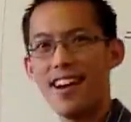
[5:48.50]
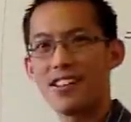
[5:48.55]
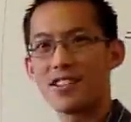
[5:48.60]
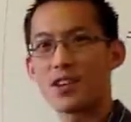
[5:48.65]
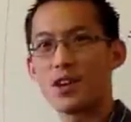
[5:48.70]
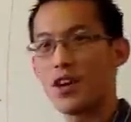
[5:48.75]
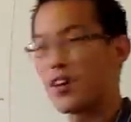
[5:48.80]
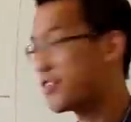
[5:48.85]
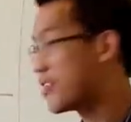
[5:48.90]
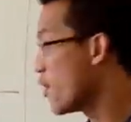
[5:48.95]

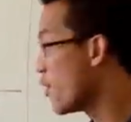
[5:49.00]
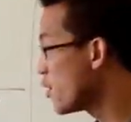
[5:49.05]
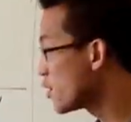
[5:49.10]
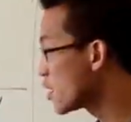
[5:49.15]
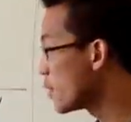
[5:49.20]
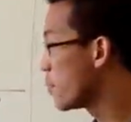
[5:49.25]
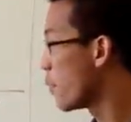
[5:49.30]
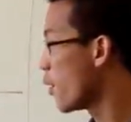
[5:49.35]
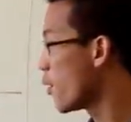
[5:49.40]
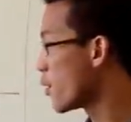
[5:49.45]
So those
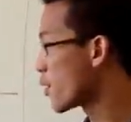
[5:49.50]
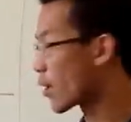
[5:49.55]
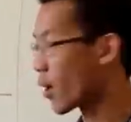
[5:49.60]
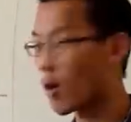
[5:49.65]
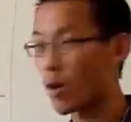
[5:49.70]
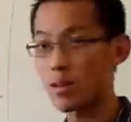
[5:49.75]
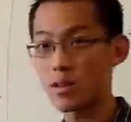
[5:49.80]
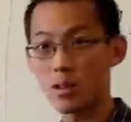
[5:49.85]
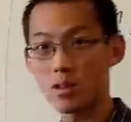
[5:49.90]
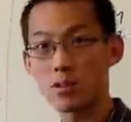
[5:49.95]
are both
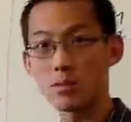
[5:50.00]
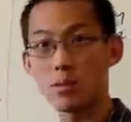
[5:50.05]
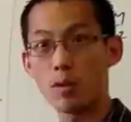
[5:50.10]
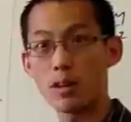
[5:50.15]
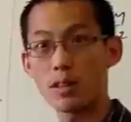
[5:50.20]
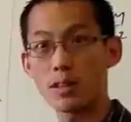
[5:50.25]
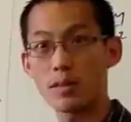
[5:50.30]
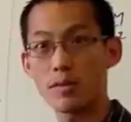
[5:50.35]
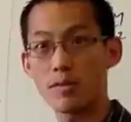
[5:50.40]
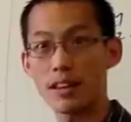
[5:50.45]
horizontal
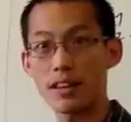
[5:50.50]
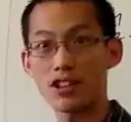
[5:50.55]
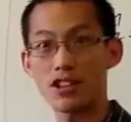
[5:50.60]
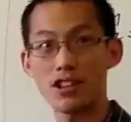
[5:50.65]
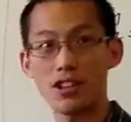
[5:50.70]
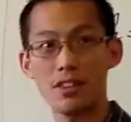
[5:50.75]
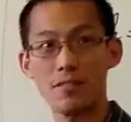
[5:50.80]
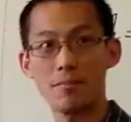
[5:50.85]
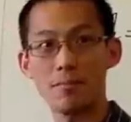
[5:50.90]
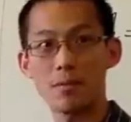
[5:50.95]
points of
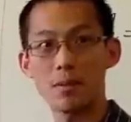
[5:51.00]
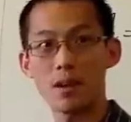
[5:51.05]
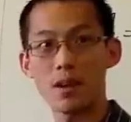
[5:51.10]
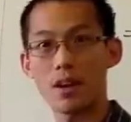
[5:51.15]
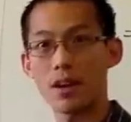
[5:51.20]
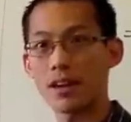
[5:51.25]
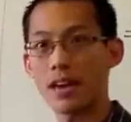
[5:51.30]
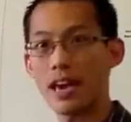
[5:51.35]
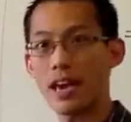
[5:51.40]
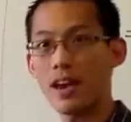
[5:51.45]
inflection.
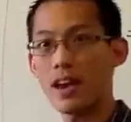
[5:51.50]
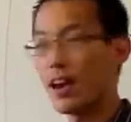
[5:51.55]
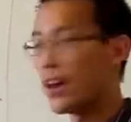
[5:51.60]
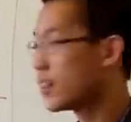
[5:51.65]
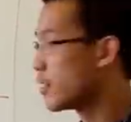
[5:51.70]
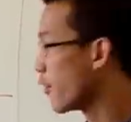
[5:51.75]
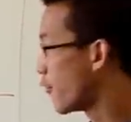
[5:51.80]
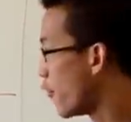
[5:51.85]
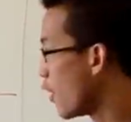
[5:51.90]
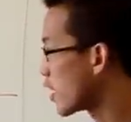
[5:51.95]
Okay?
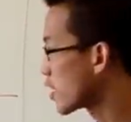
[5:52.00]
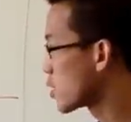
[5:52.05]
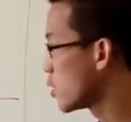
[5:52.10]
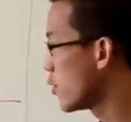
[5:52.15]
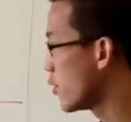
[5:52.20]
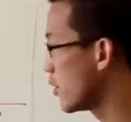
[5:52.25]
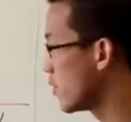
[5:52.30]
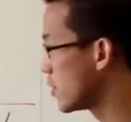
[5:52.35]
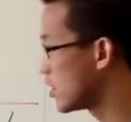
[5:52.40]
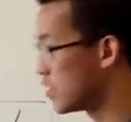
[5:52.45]
The first
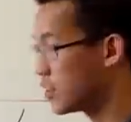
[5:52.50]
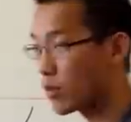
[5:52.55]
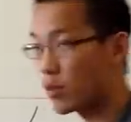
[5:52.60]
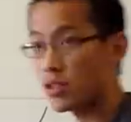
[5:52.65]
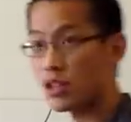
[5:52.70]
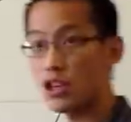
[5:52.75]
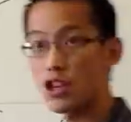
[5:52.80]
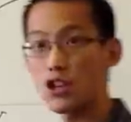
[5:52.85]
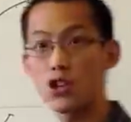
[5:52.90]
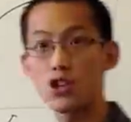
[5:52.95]
derivative is zero,
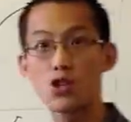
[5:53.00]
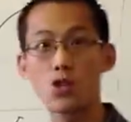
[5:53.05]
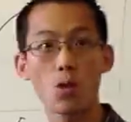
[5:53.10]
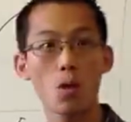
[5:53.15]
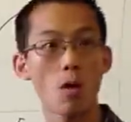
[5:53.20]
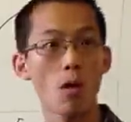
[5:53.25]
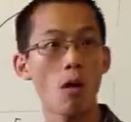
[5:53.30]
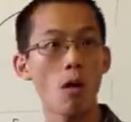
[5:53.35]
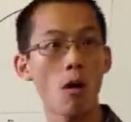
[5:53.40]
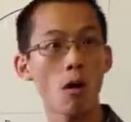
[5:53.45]
so you
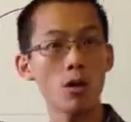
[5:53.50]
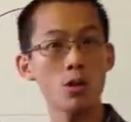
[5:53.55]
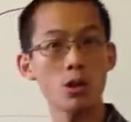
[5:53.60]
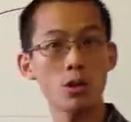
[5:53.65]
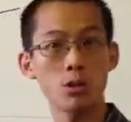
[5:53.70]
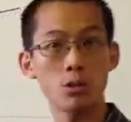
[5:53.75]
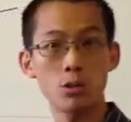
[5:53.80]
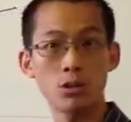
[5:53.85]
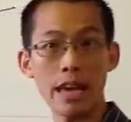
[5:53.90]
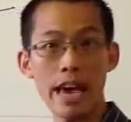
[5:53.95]
draw a
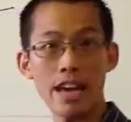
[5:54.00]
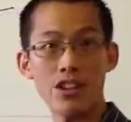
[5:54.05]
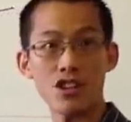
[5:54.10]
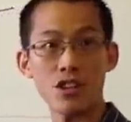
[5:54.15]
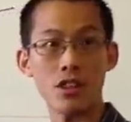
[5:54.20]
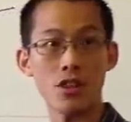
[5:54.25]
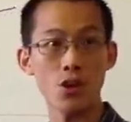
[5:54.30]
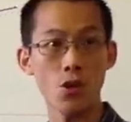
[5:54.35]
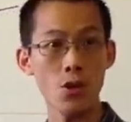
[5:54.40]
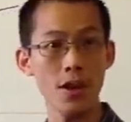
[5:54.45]
horizontal
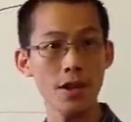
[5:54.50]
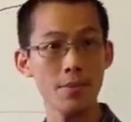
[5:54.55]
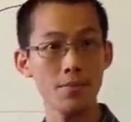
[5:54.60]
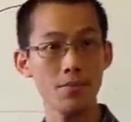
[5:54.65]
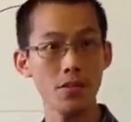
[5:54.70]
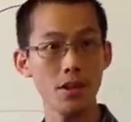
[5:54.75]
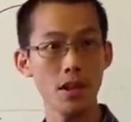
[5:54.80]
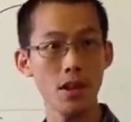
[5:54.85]
tangent through it.